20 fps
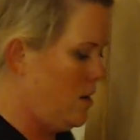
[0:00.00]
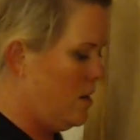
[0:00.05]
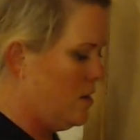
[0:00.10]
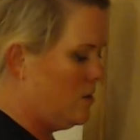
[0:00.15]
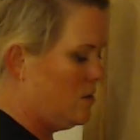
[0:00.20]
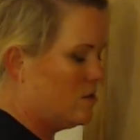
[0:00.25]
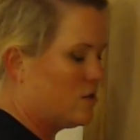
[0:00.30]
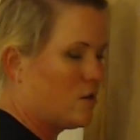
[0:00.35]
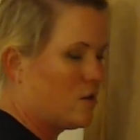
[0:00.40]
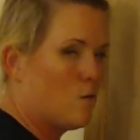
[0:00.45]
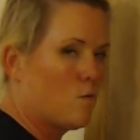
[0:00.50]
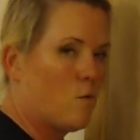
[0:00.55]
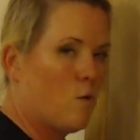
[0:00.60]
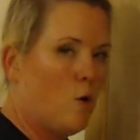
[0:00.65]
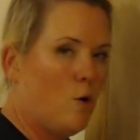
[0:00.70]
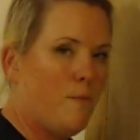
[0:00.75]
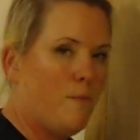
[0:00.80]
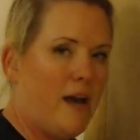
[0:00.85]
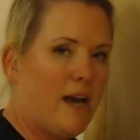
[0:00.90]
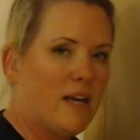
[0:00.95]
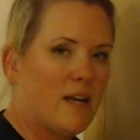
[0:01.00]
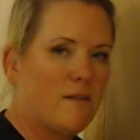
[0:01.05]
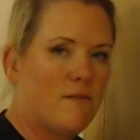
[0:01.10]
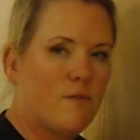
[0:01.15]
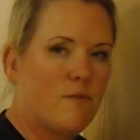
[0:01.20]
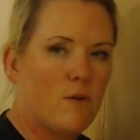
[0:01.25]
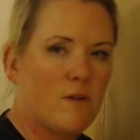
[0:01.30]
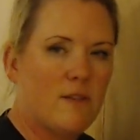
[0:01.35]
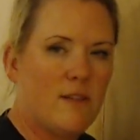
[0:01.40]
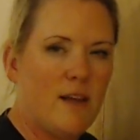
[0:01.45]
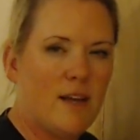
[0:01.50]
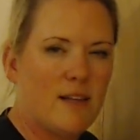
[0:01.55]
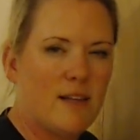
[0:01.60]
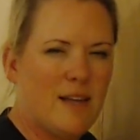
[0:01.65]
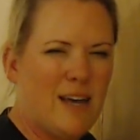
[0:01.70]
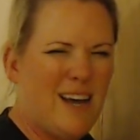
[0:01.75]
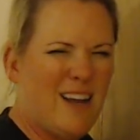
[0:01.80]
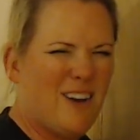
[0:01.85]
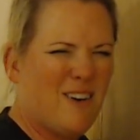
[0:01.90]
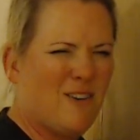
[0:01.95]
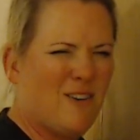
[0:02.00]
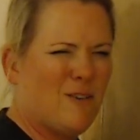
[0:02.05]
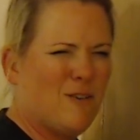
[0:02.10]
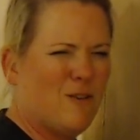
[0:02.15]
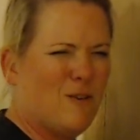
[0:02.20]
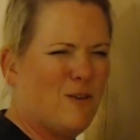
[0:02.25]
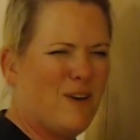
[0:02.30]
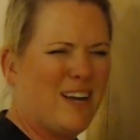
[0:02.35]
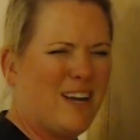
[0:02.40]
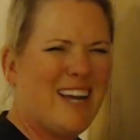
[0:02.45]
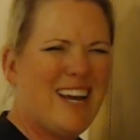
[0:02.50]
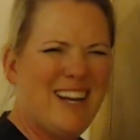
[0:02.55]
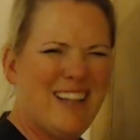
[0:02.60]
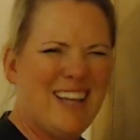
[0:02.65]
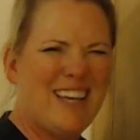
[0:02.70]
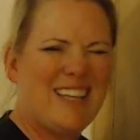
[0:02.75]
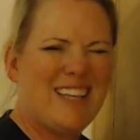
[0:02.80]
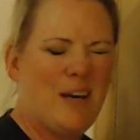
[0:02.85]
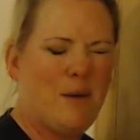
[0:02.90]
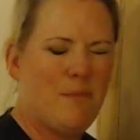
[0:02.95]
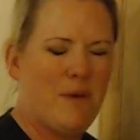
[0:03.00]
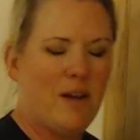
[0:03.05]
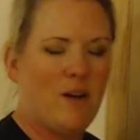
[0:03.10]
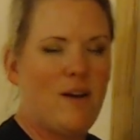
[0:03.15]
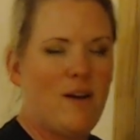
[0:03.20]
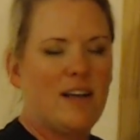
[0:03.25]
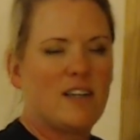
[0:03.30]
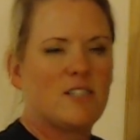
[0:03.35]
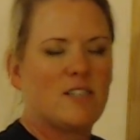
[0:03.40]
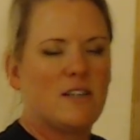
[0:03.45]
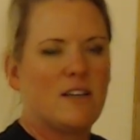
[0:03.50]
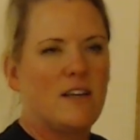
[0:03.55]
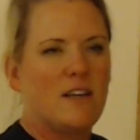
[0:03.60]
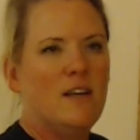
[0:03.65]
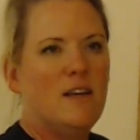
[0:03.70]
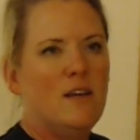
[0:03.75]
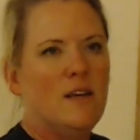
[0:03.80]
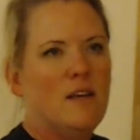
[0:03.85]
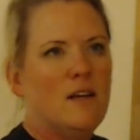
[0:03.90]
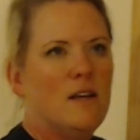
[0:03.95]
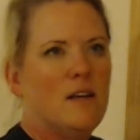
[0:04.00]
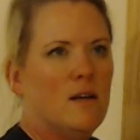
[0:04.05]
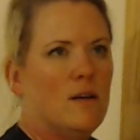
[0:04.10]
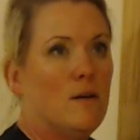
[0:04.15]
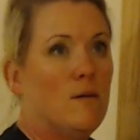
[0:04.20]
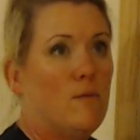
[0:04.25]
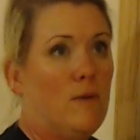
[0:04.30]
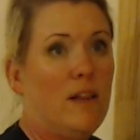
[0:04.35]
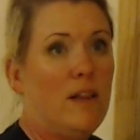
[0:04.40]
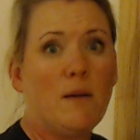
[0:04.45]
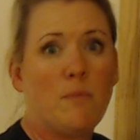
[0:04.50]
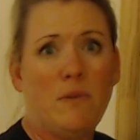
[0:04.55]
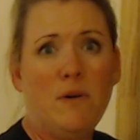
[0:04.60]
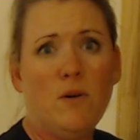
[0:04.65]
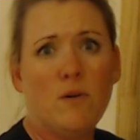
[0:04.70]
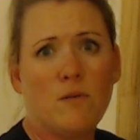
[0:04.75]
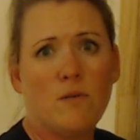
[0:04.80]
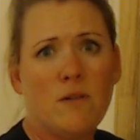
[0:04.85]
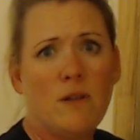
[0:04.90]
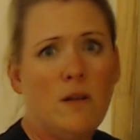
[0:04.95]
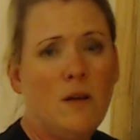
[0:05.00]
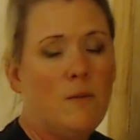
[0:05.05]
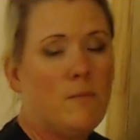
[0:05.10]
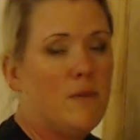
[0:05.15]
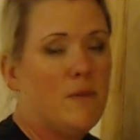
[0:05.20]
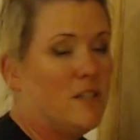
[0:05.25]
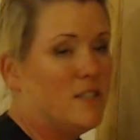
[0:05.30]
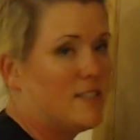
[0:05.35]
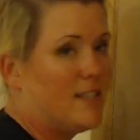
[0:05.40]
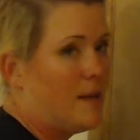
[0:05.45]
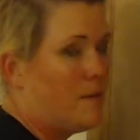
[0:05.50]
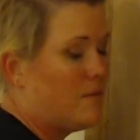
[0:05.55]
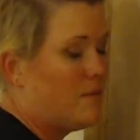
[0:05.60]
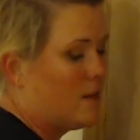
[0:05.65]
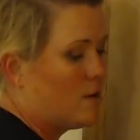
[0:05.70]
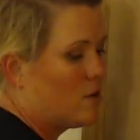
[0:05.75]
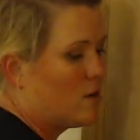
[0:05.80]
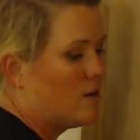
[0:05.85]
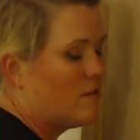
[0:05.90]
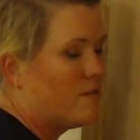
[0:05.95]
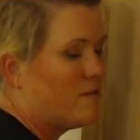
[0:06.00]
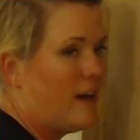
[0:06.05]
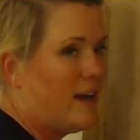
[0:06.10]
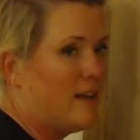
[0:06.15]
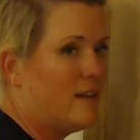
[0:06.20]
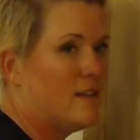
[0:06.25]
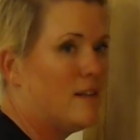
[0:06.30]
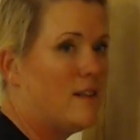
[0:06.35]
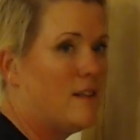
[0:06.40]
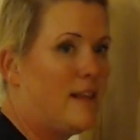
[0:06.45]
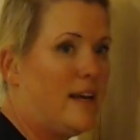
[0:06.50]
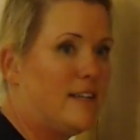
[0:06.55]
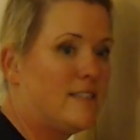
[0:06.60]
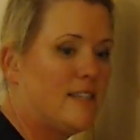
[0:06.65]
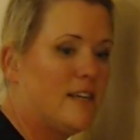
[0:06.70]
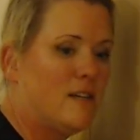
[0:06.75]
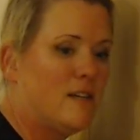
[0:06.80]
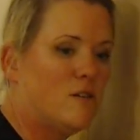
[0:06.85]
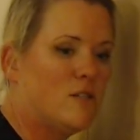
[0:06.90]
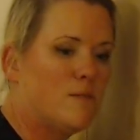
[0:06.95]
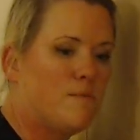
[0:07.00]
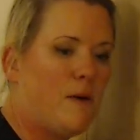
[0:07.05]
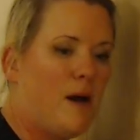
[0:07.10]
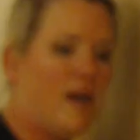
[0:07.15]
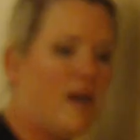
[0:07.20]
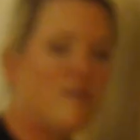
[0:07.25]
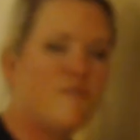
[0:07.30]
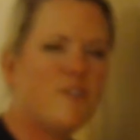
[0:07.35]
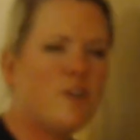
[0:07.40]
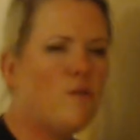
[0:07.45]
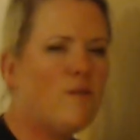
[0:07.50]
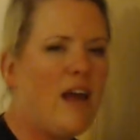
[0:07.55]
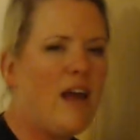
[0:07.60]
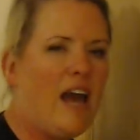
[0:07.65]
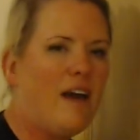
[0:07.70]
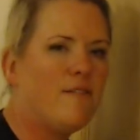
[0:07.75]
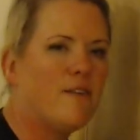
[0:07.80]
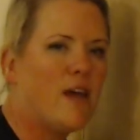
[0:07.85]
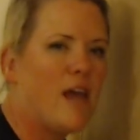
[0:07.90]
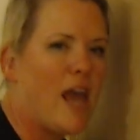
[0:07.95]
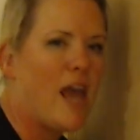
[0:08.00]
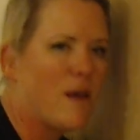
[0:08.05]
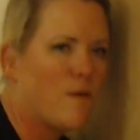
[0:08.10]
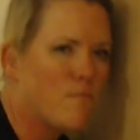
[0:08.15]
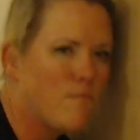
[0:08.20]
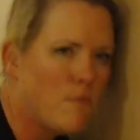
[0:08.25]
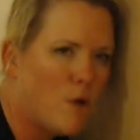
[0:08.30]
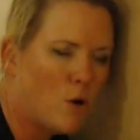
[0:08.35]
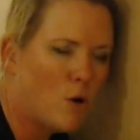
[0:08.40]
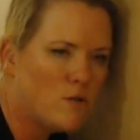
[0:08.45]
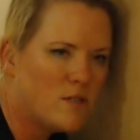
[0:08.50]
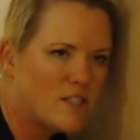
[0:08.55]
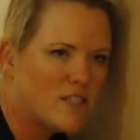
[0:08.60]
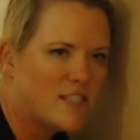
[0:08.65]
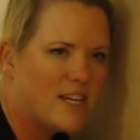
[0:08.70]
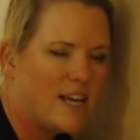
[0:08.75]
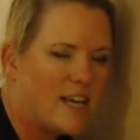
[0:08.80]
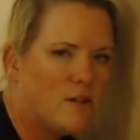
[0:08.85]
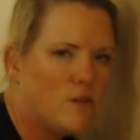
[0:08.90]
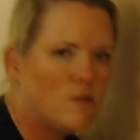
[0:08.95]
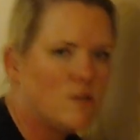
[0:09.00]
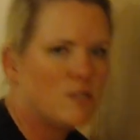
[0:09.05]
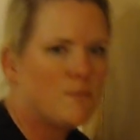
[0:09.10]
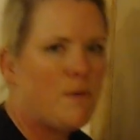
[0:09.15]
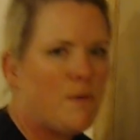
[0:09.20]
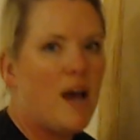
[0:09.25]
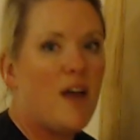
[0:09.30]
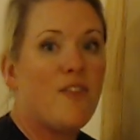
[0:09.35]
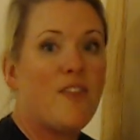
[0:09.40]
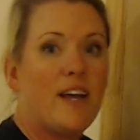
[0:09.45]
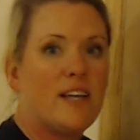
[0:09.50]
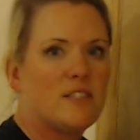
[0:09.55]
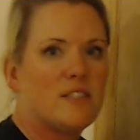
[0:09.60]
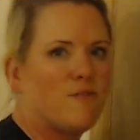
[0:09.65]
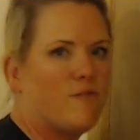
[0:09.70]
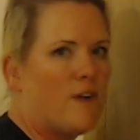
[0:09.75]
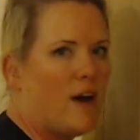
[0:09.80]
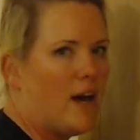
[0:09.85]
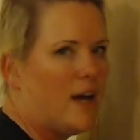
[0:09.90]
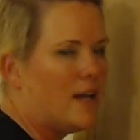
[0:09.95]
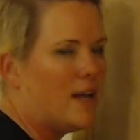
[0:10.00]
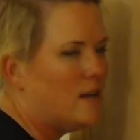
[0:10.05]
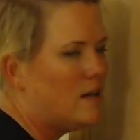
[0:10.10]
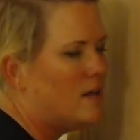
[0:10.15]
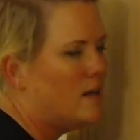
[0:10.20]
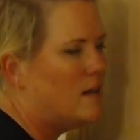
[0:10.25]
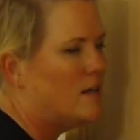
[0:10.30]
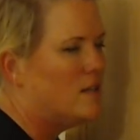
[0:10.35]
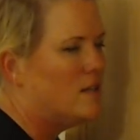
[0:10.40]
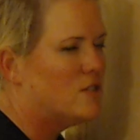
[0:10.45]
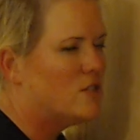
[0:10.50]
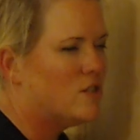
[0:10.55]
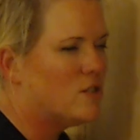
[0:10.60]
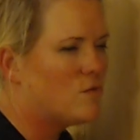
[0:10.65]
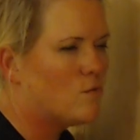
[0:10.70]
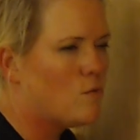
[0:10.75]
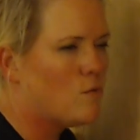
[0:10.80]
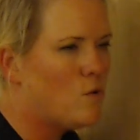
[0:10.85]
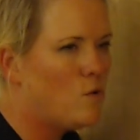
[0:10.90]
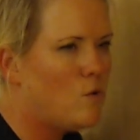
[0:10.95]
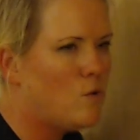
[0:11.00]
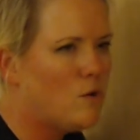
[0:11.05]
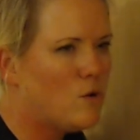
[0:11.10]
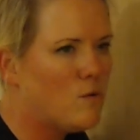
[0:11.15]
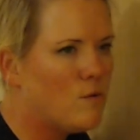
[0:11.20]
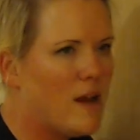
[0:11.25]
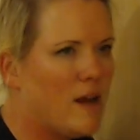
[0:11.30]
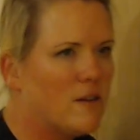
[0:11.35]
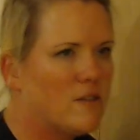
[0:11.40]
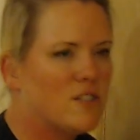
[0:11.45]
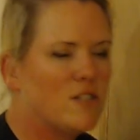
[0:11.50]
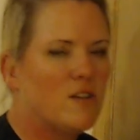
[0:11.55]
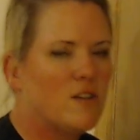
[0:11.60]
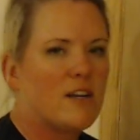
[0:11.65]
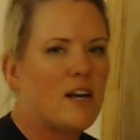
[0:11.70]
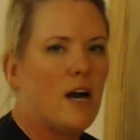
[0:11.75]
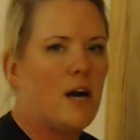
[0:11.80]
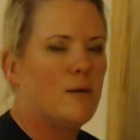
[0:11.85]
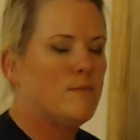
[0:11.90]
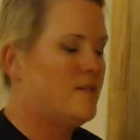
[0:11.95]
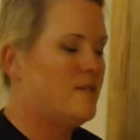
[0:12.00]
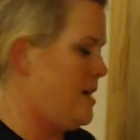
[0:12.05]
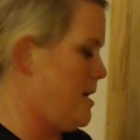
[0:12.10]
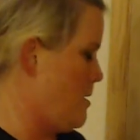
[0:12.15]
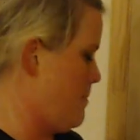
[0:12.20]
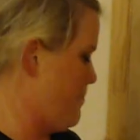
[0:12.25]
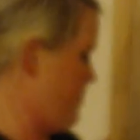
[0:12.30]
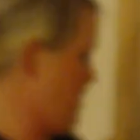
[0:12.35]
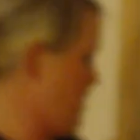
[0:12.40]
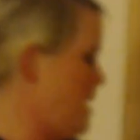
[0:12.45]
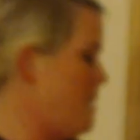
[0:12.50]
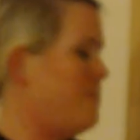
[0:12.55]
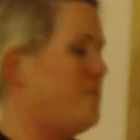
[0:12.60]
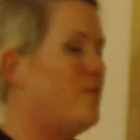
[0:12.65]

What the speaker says: You're just going to roll back and forth like that. Oh, I kind of like that better actually. I like both. But same thing, you're going to find that tender spot. If you don't have a most tender spot, that's fine. Just roll around until it calms down, okay?